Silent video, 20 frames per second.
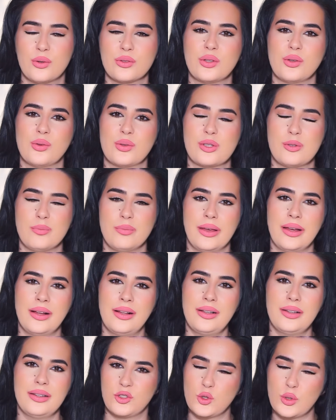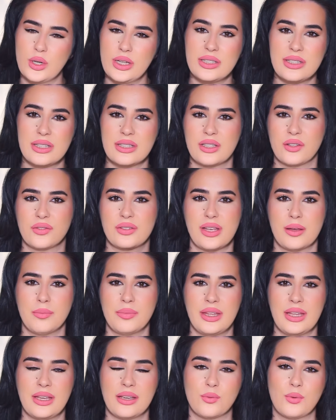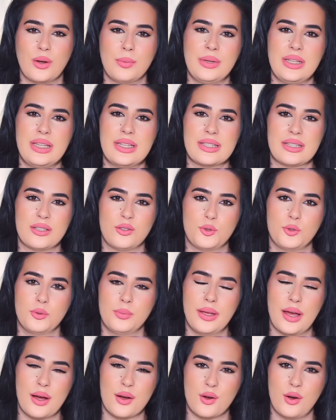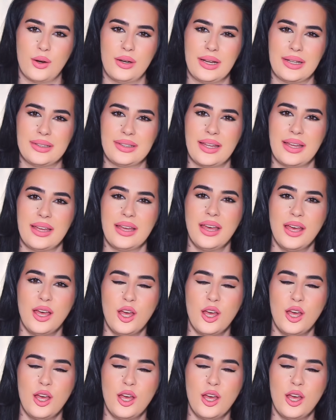so you smell traces of something reminiscent to Bianco Latte